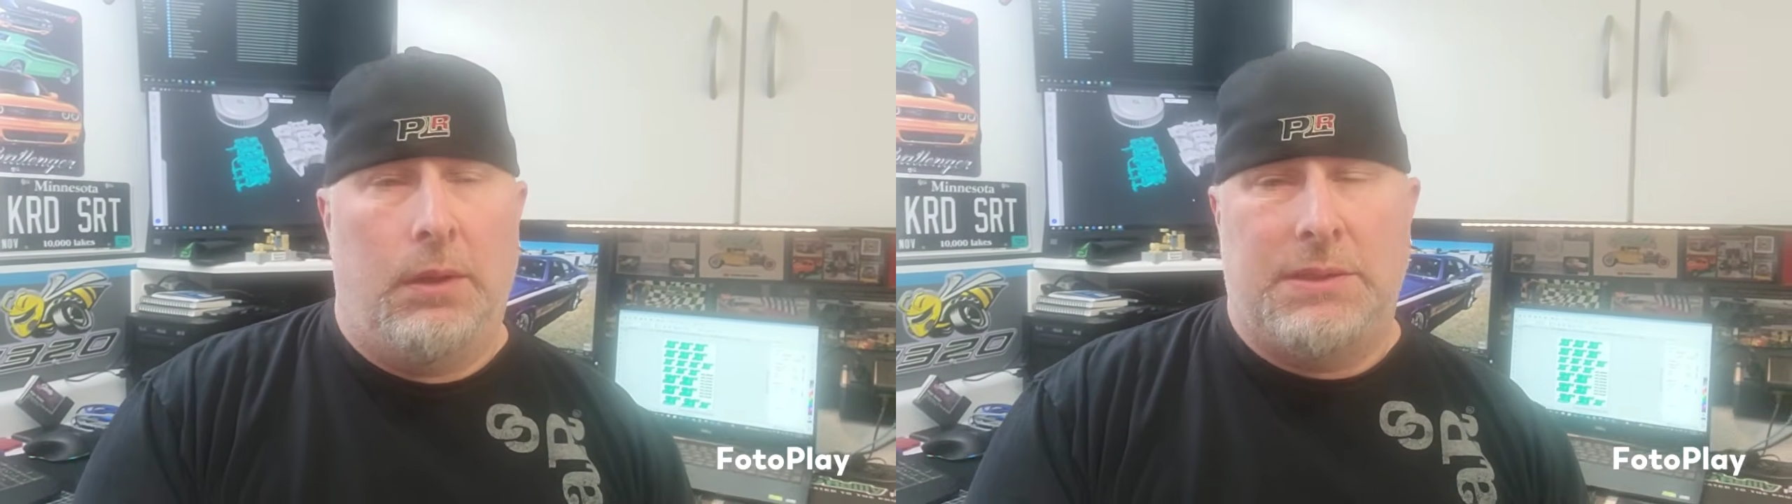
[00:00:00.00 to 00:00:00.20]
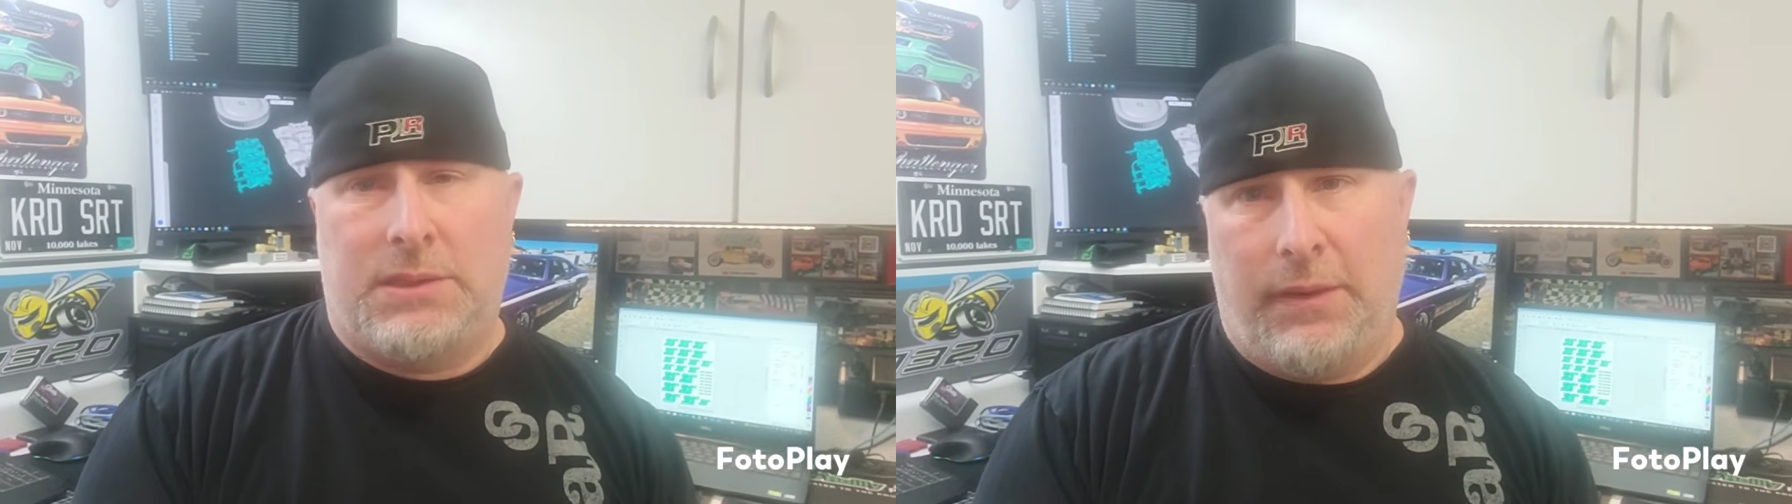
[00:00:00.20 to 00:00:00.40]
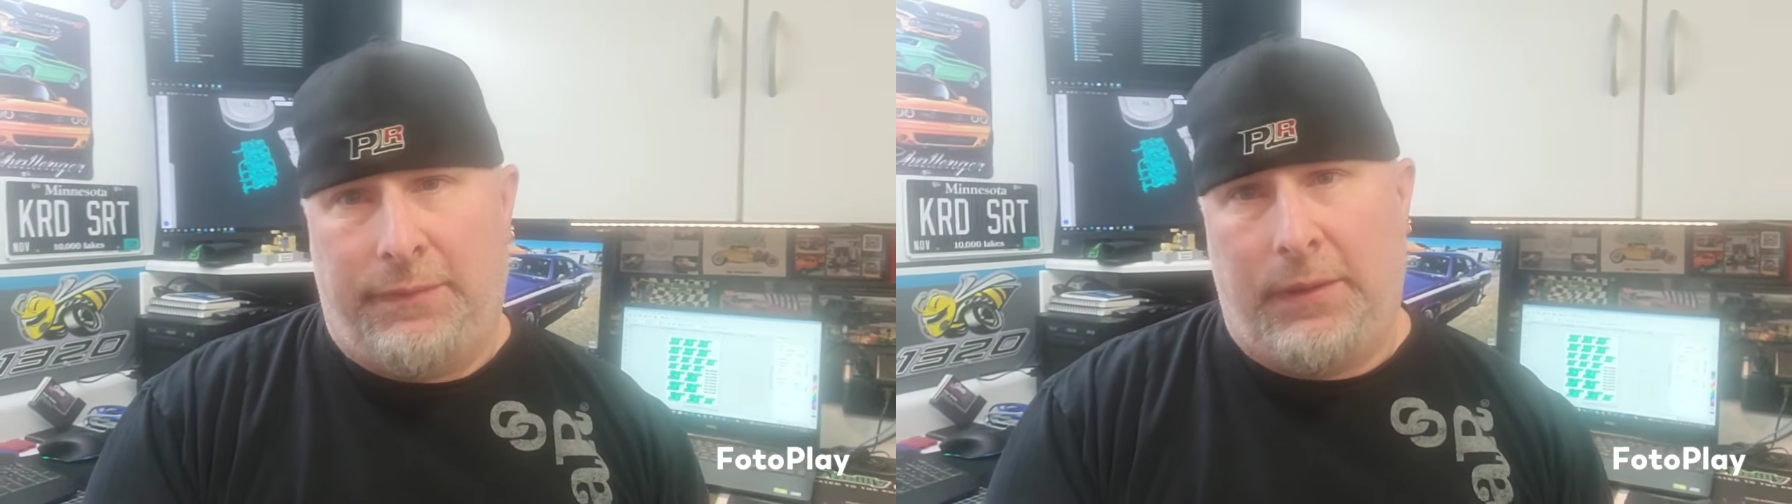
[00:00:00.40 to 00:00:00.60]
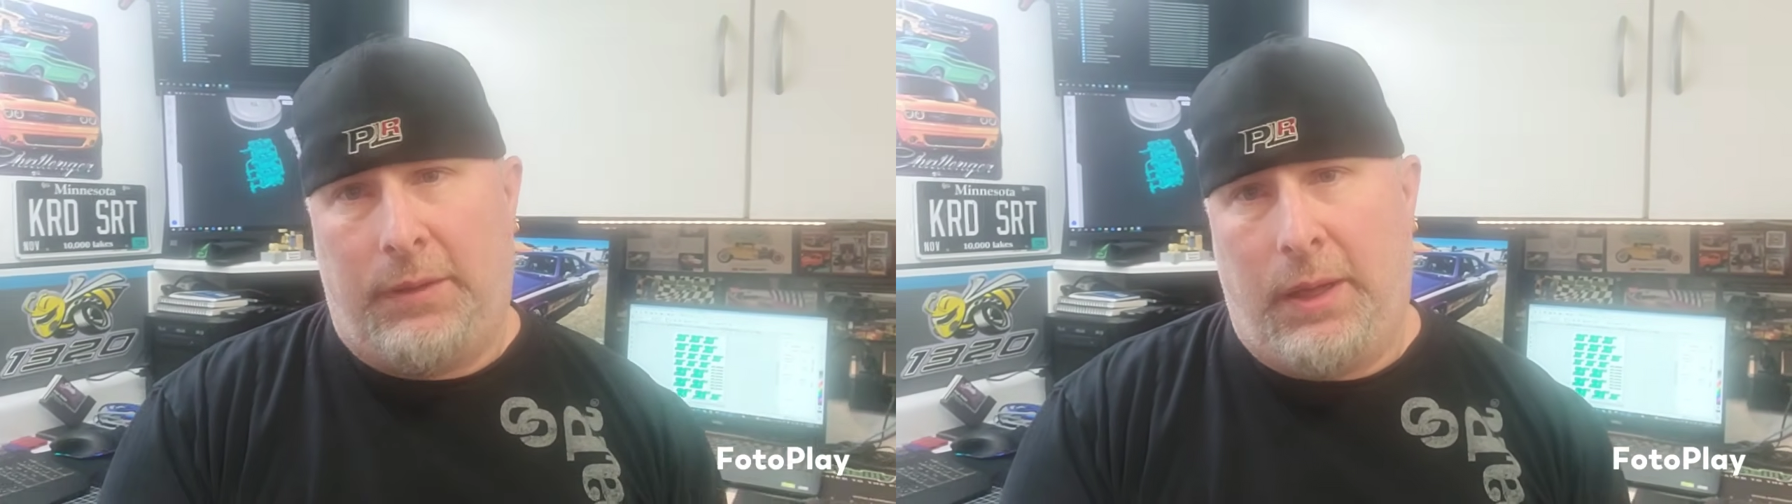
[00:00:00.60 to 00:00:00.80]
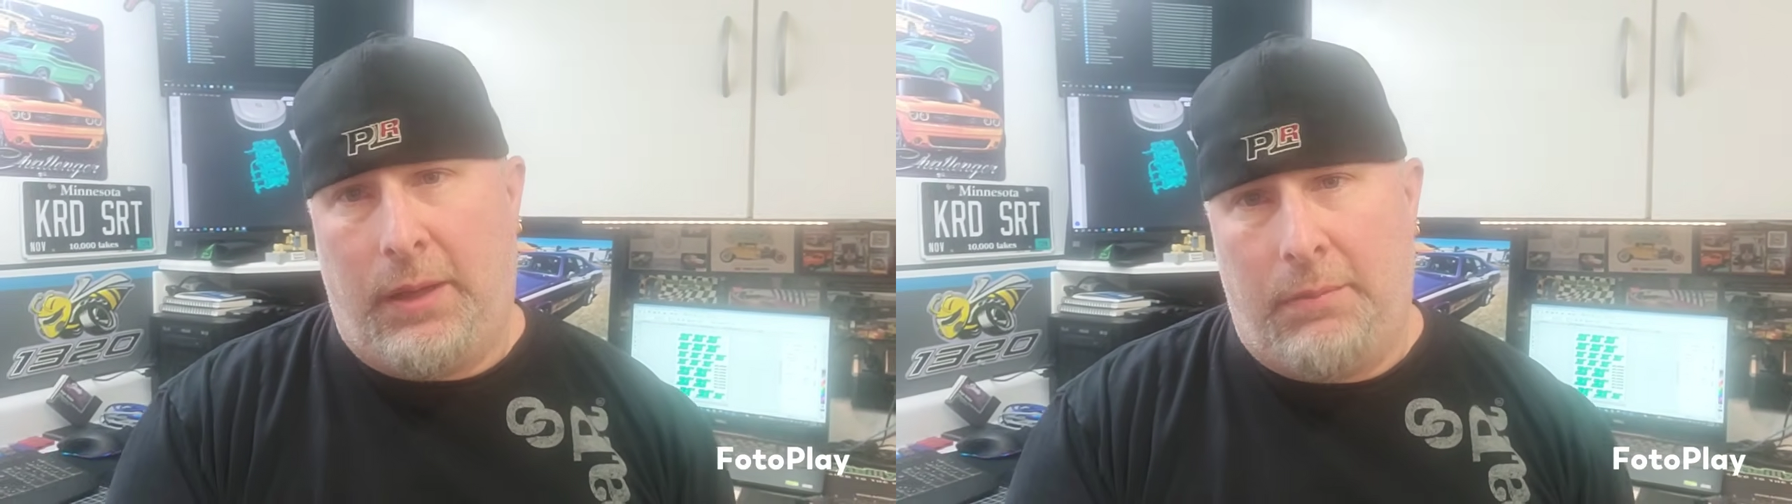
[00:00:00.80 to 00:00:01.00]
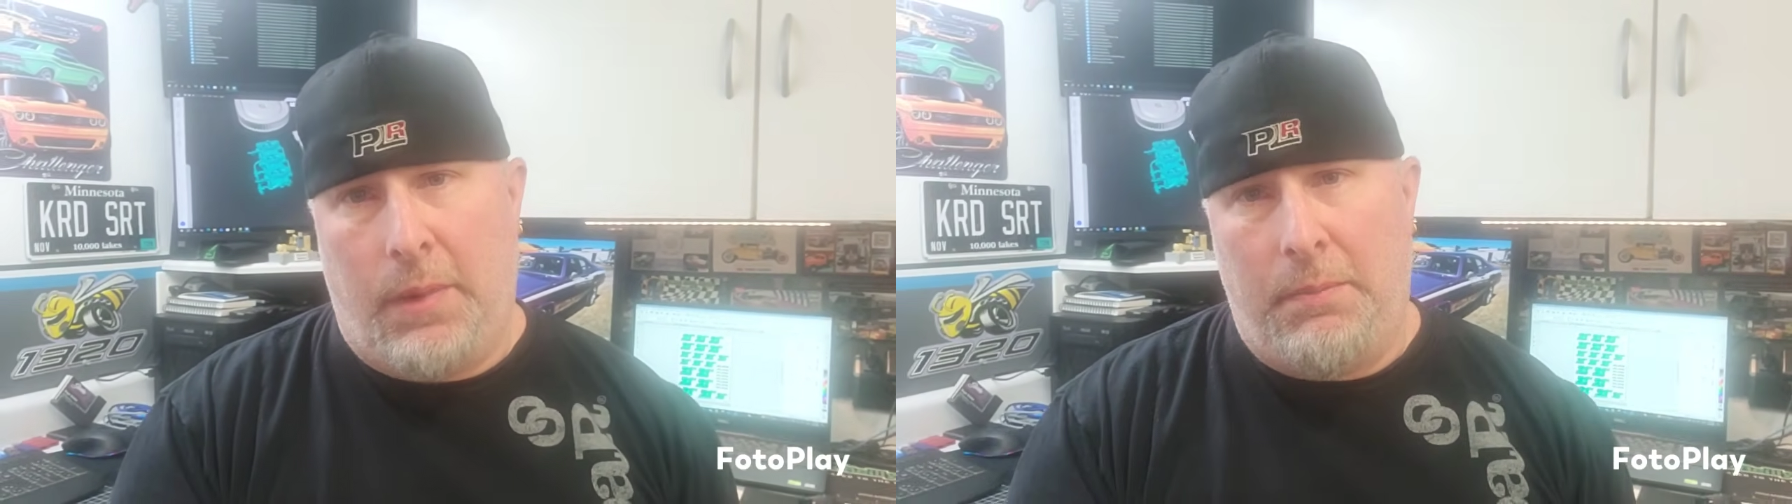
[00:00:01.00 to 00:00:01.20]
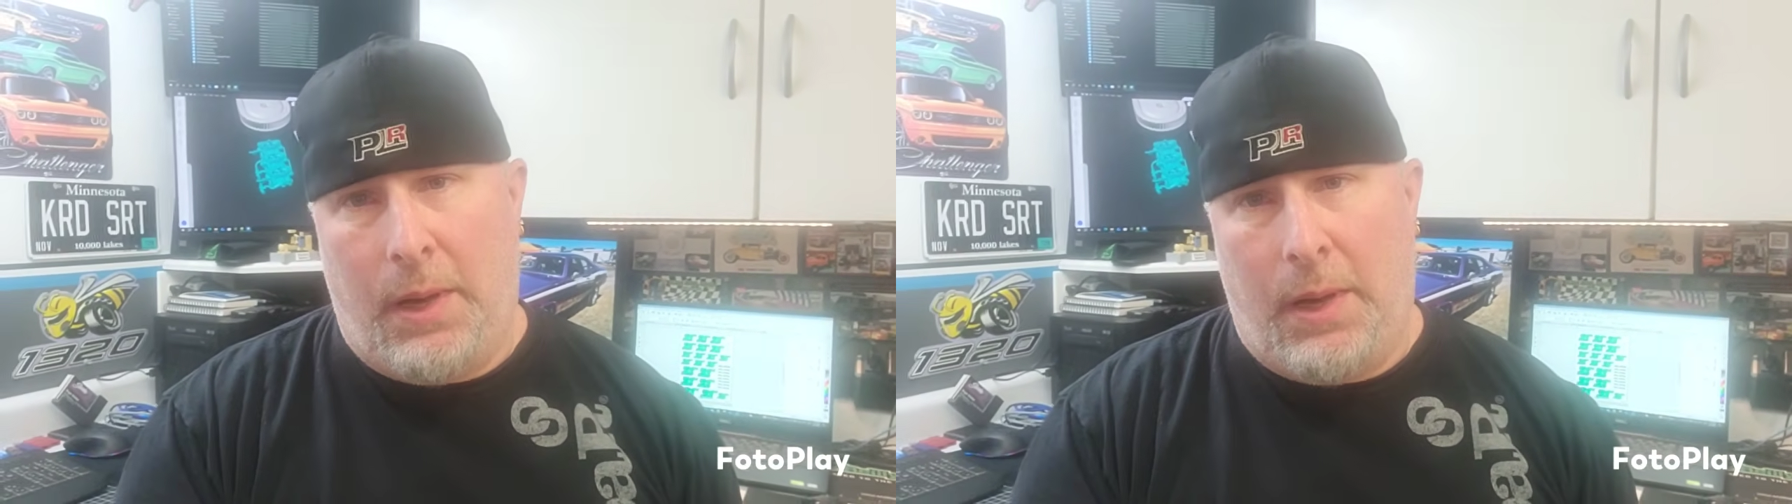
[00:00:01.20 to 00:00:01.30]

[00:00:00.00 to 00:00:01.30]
it's definitely taking my